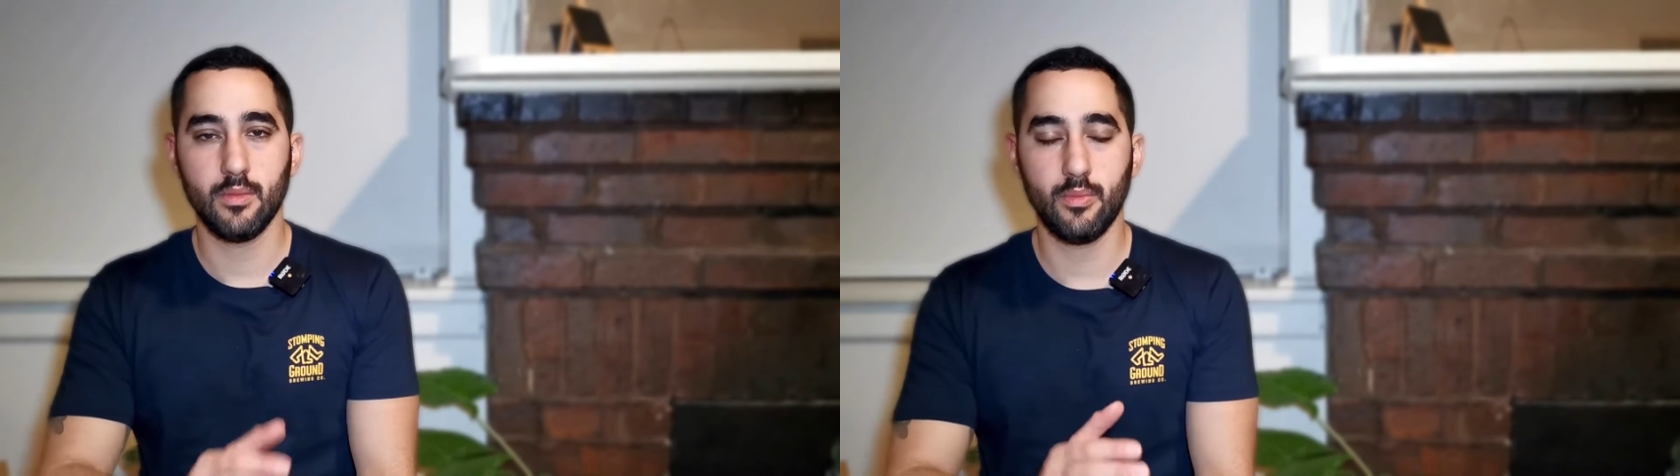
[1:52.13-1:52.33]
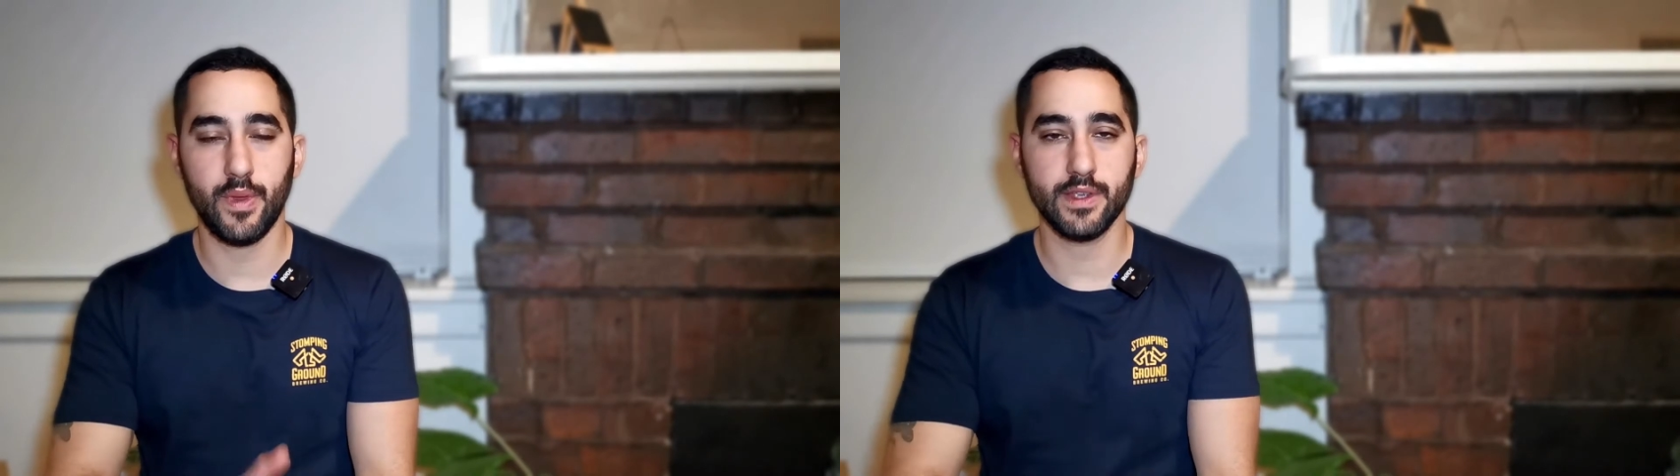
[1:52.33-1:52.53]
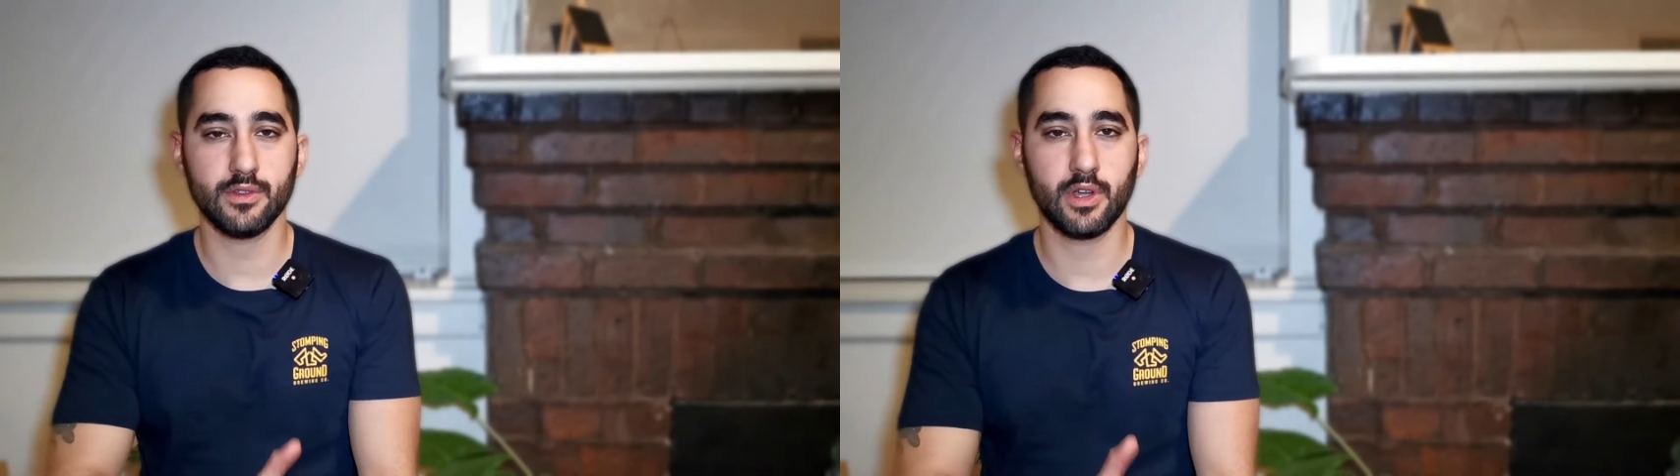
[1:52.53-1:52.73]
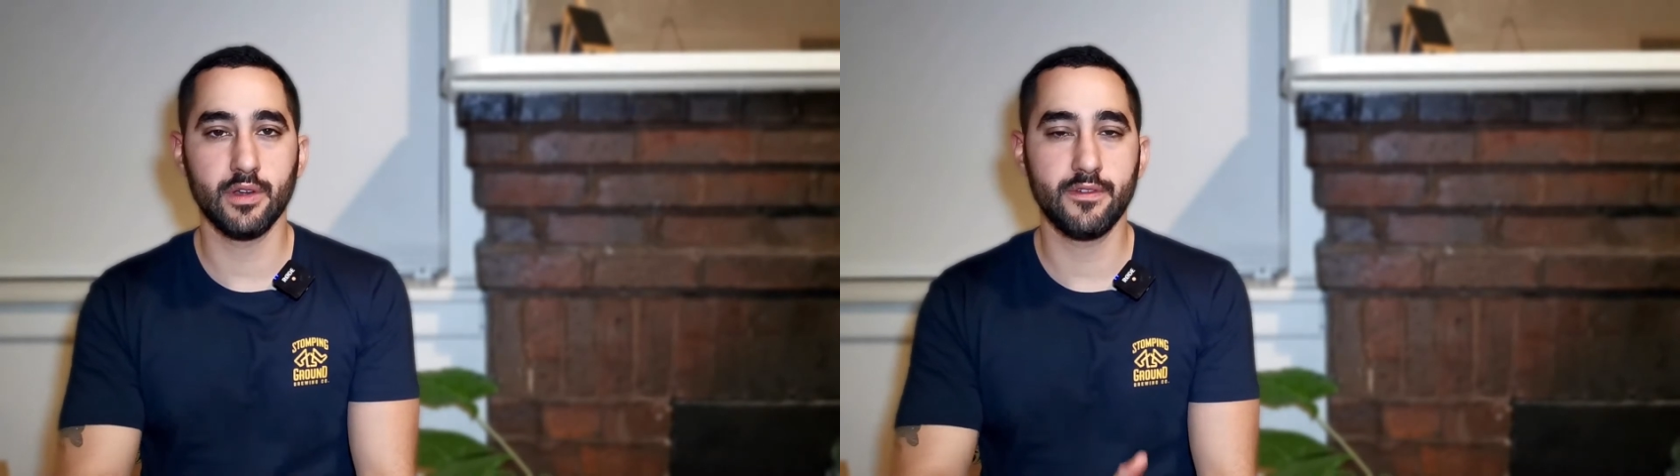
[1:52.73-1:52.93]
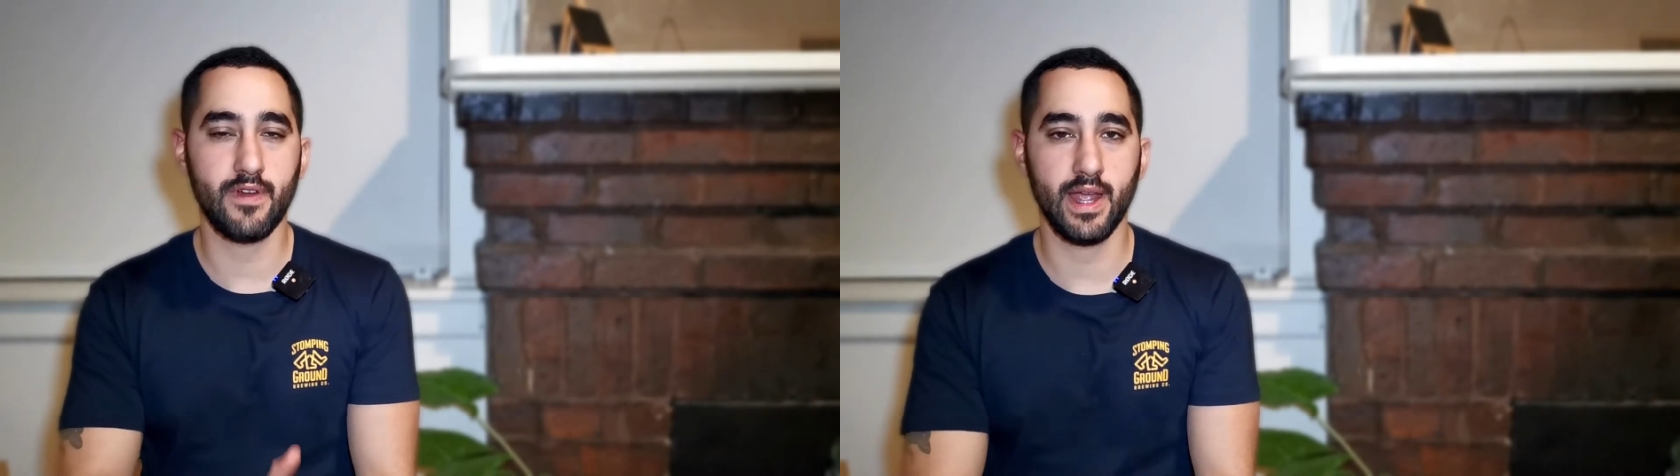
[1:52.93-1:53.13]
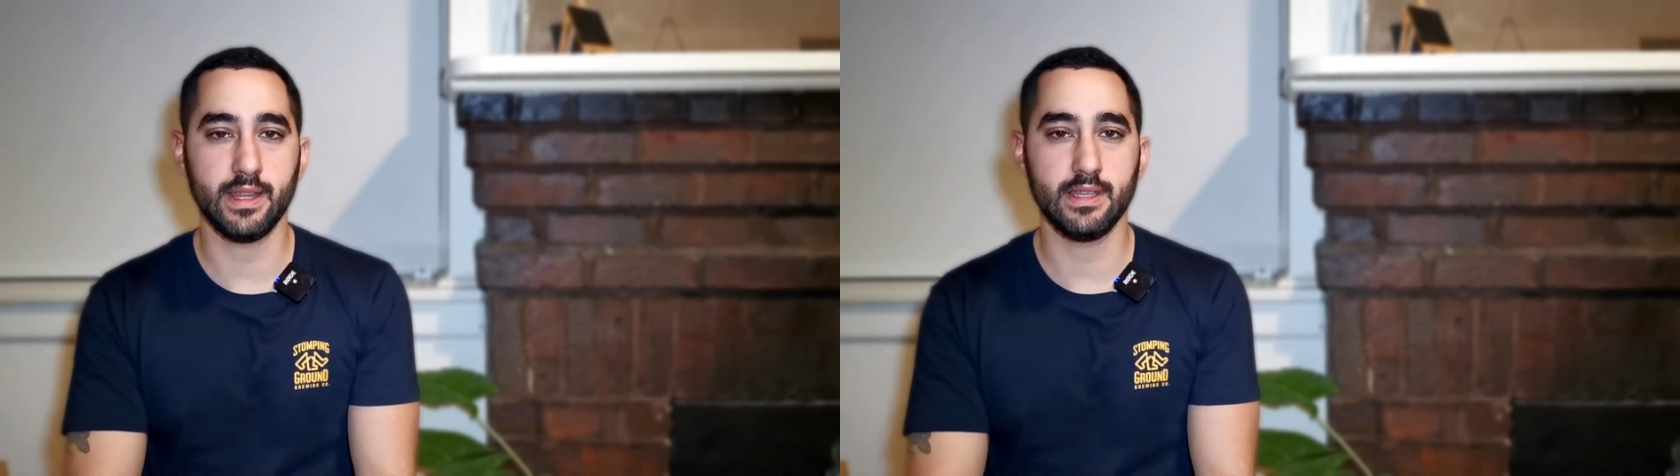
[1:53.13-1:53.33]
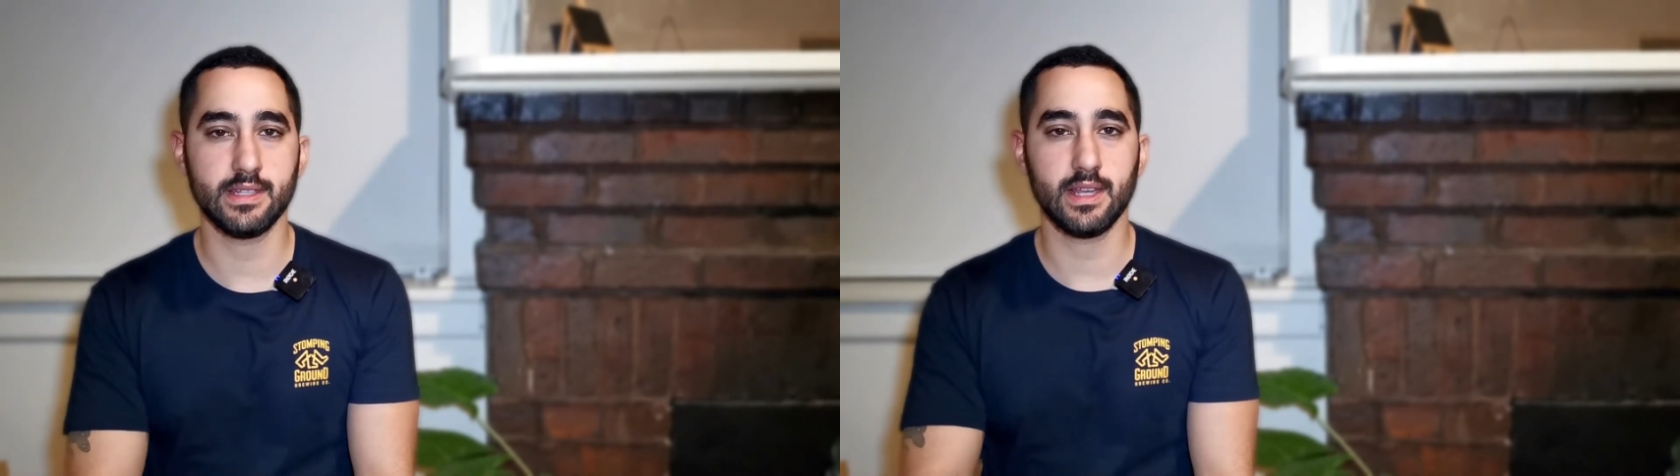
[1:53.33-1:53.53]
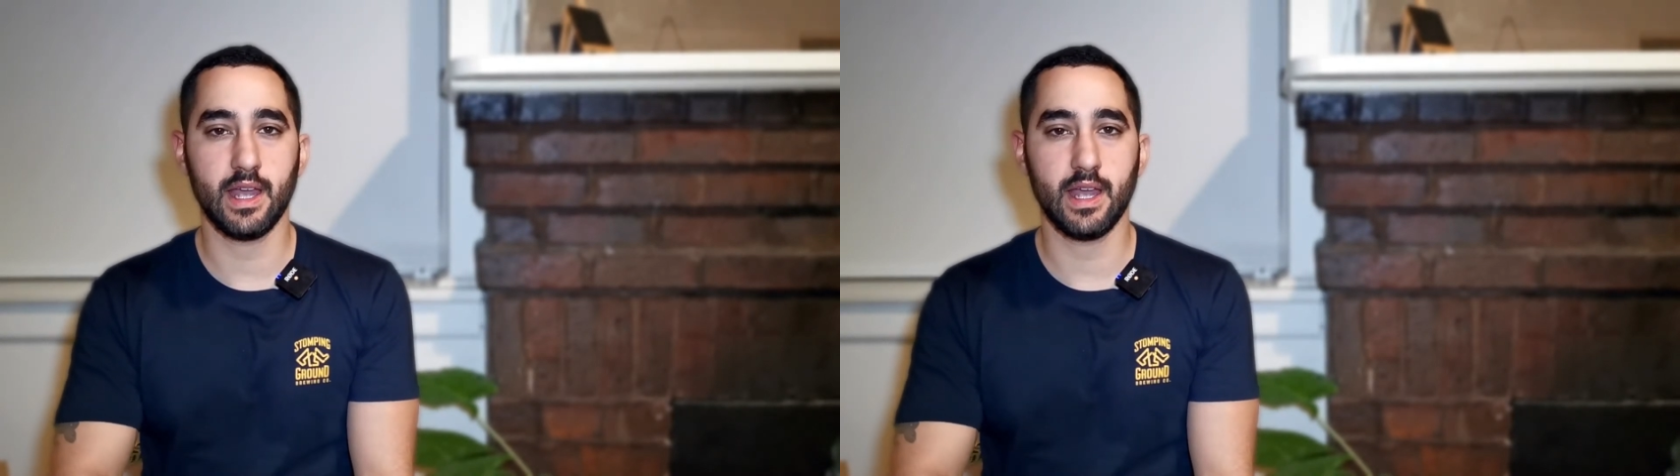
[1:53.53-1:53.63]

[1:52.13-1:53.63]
Based on her findings,